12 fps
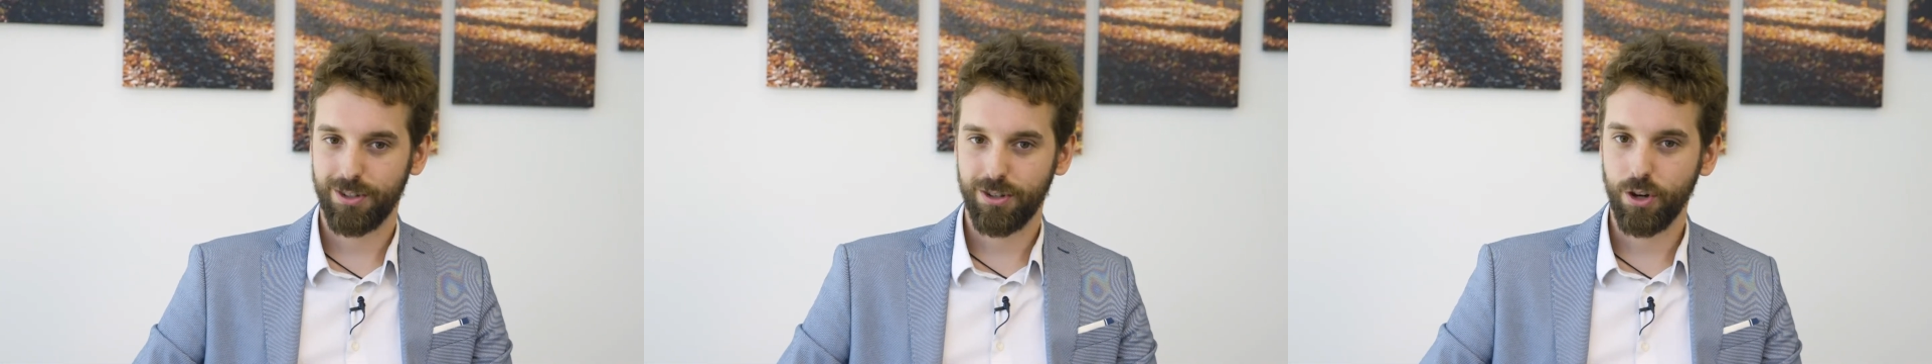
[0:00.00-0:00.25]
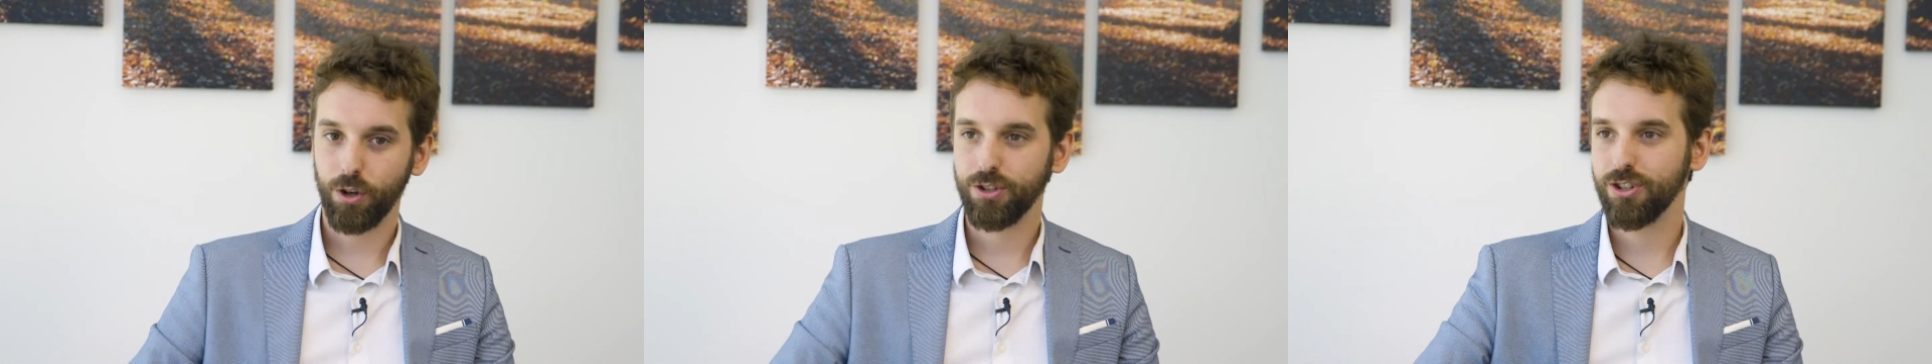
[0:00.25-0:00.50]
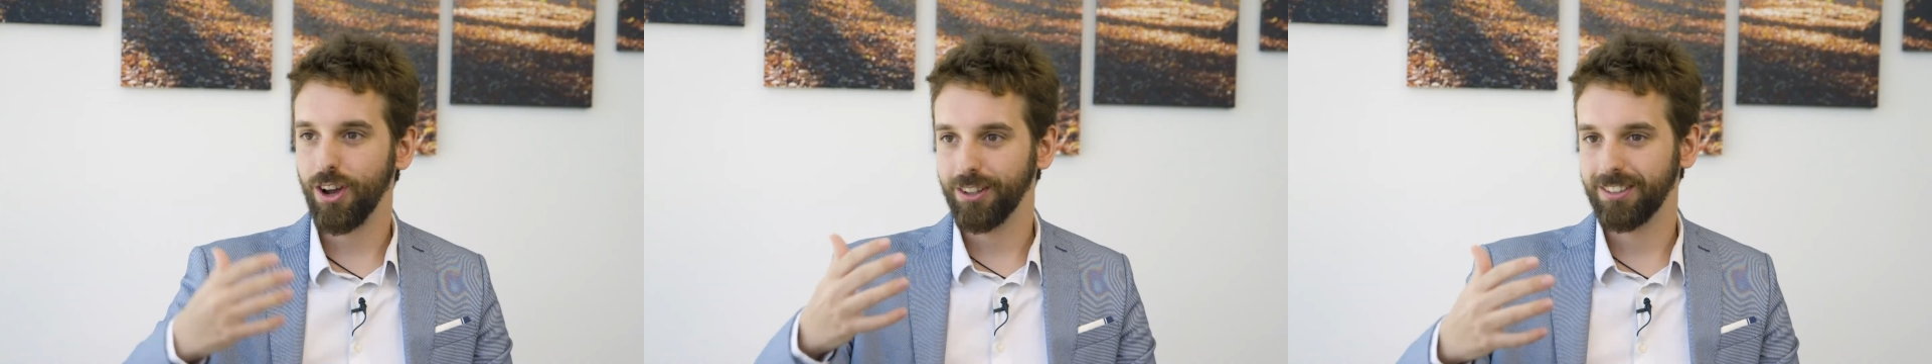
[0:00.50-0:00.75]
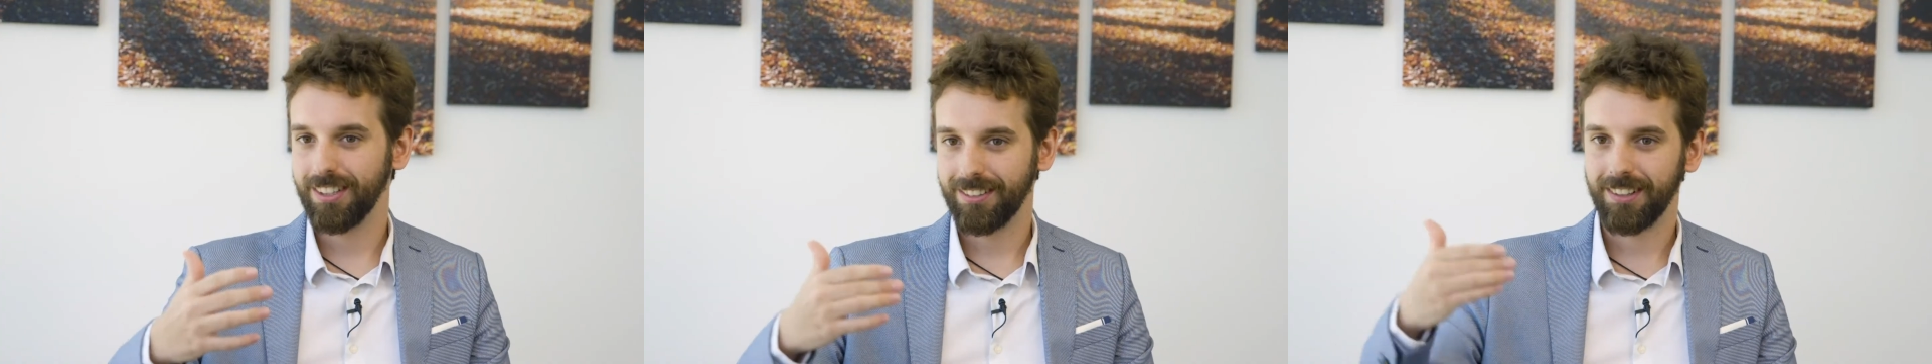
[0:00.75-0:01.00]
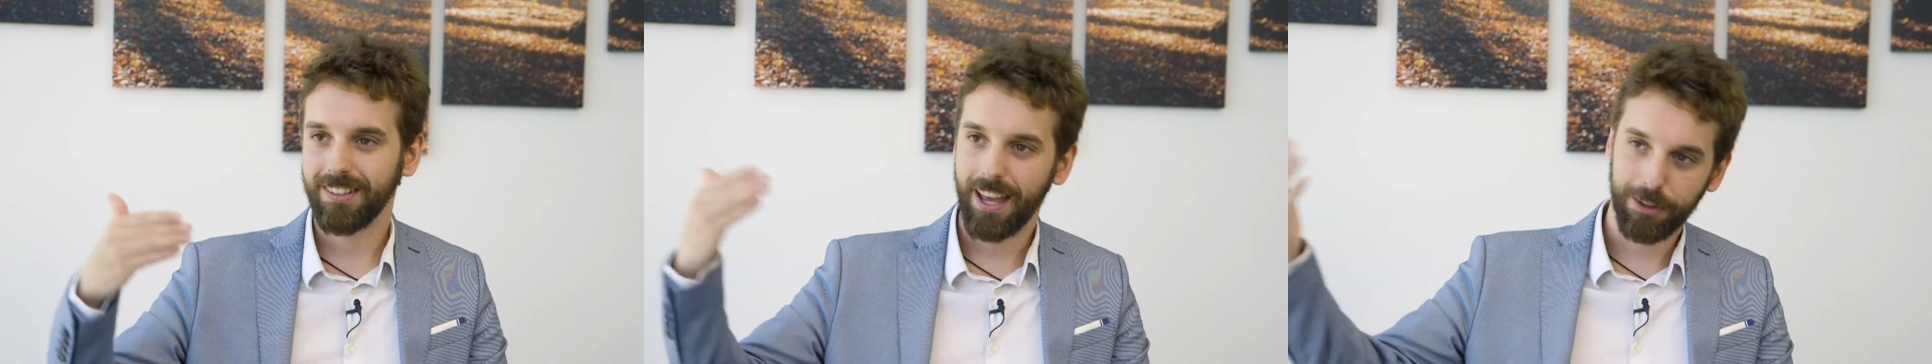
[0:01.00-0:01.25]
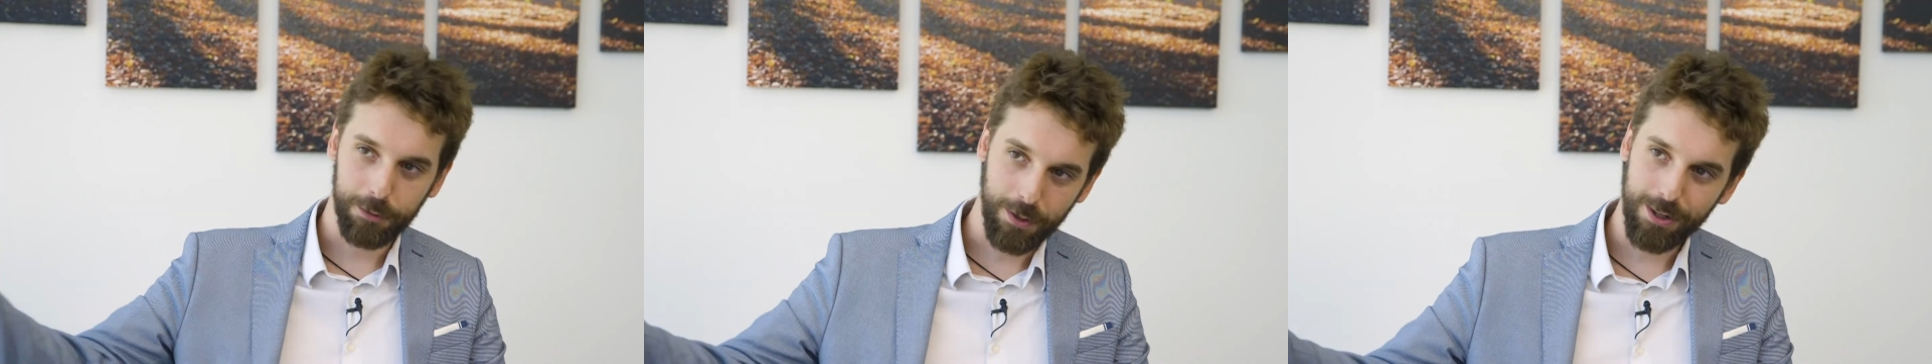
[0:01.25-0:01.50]
not just as a
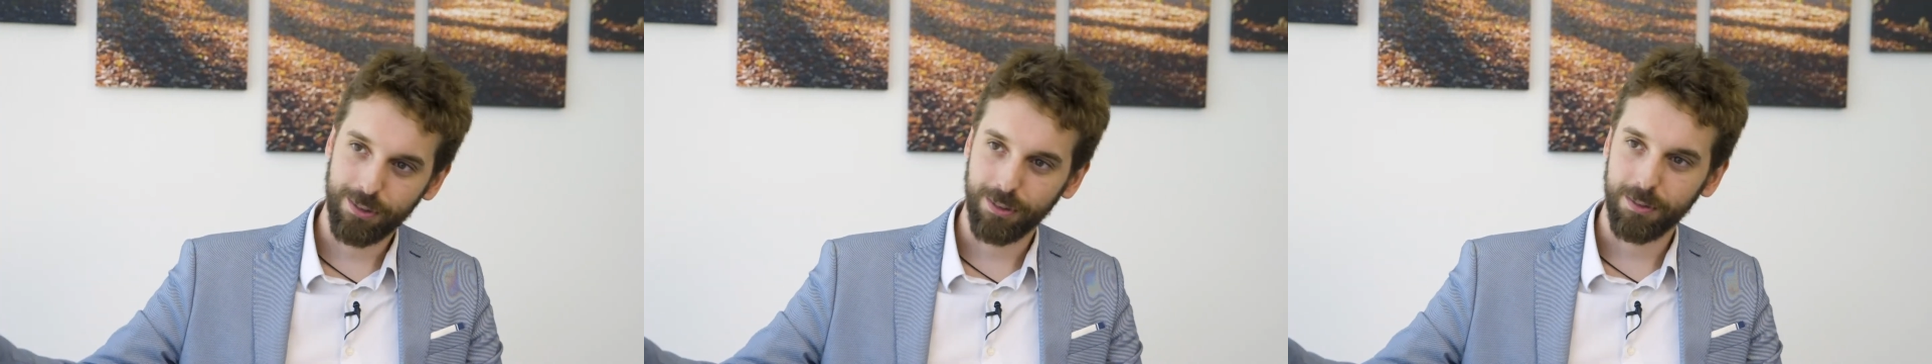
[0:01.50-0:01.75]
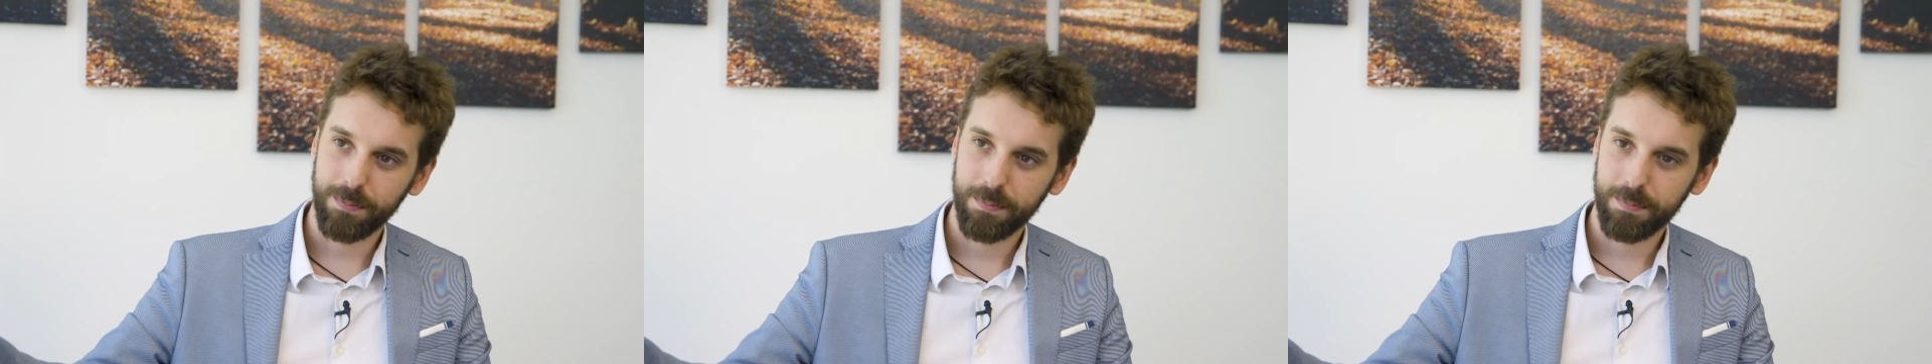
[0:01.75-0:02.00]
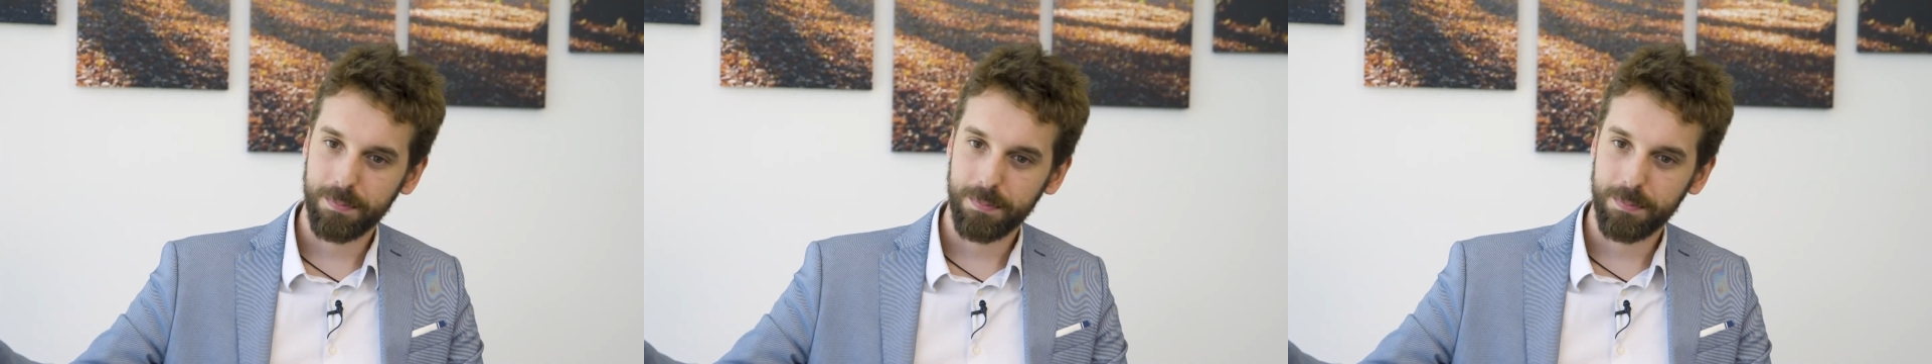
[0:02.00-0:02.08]
decoration,